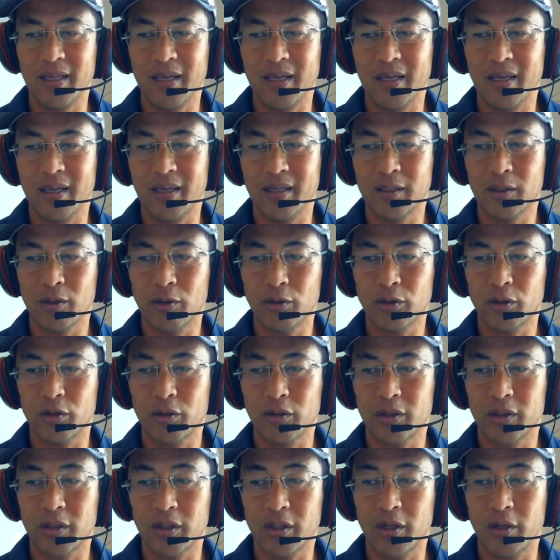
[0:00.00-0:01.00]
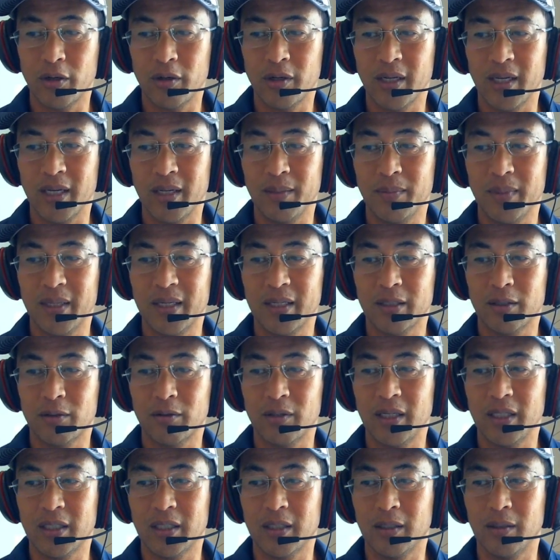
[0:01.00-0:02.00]
Social Security
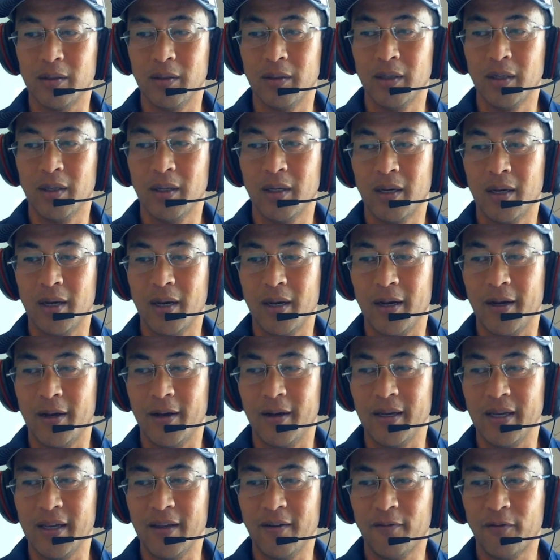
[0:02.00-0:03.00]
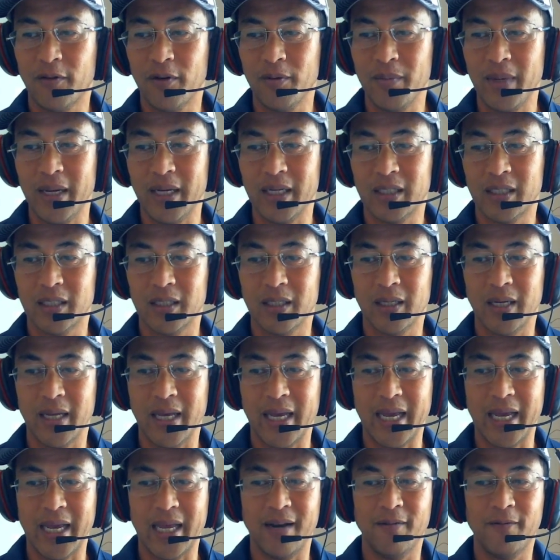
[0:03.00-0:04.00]
Administration information
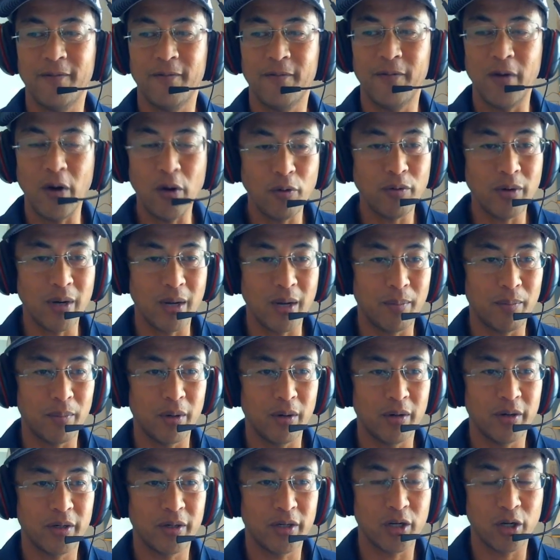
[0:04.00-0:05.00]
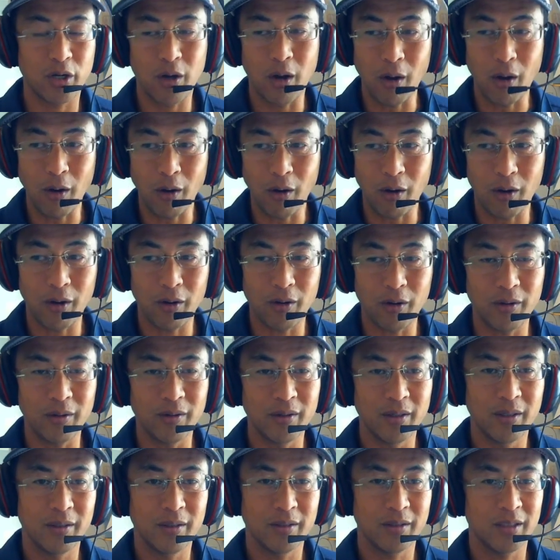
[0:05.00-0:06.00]
and phone number to call
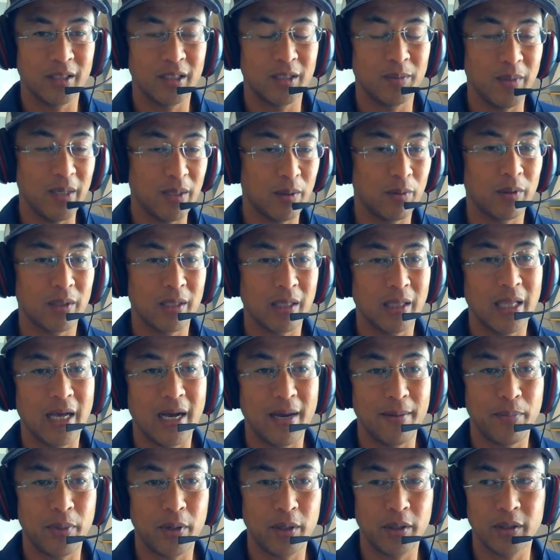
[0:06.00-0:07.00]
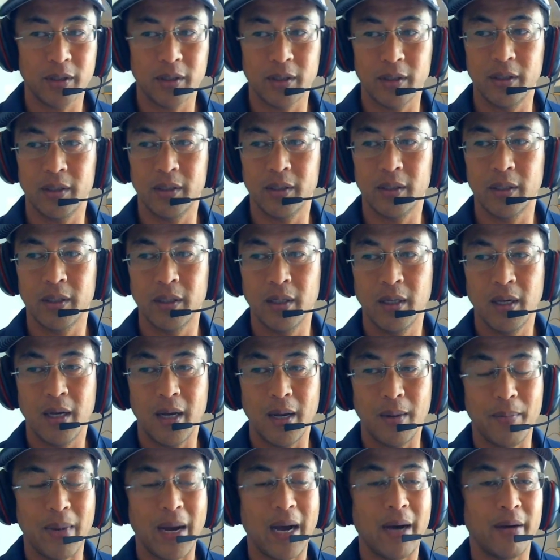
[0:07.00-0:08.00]
to speak with a live person
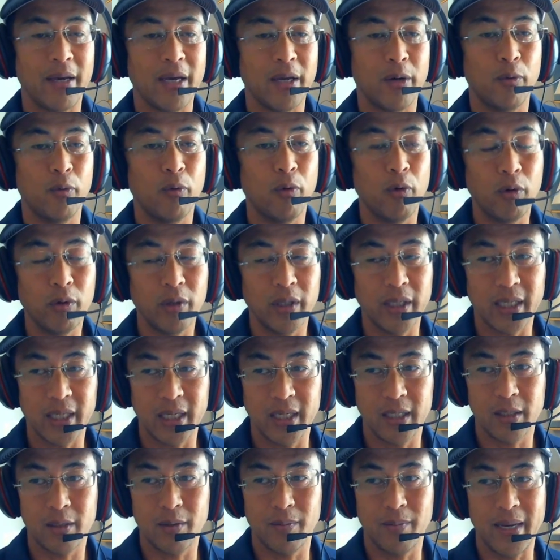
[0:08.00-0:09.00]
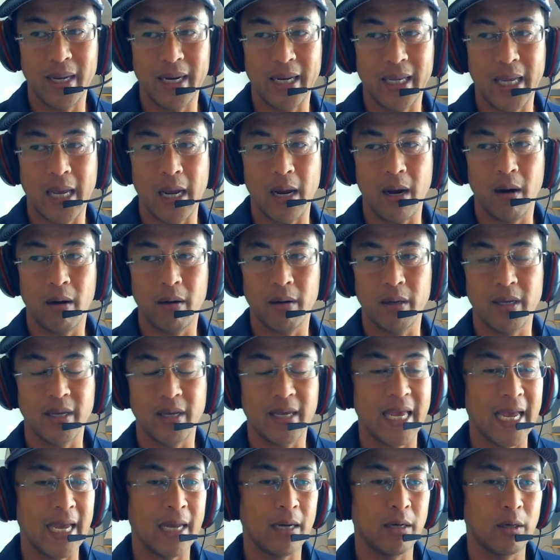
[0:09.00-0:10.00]
about enrolling into Medicare. You
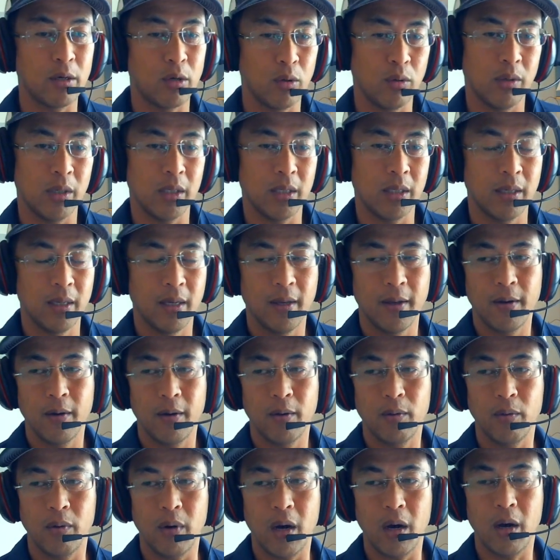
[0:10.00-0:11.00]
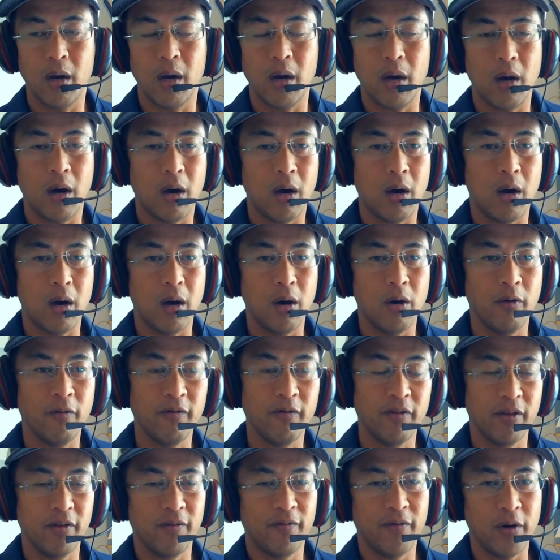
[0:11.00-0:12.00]
can't do it
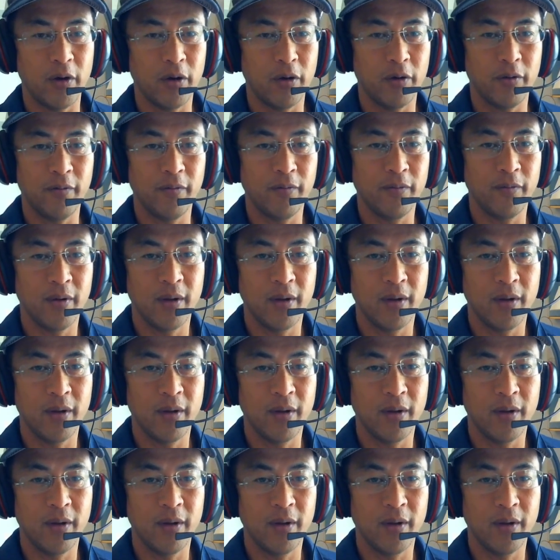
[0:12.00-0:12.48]
over the phone